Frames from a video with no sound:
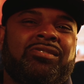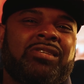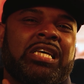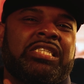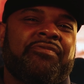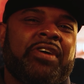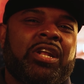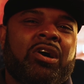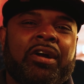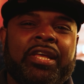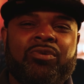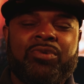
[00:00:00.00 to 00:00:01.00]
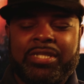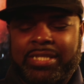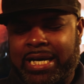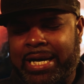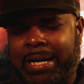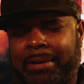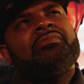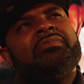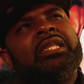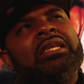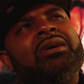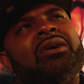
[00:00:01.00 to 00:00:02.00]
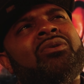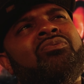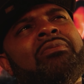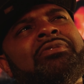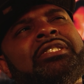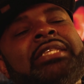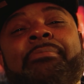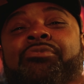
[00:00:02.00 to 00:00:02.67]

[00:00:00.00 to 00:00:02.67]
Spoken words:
Sons of Anarchy with, what was his name?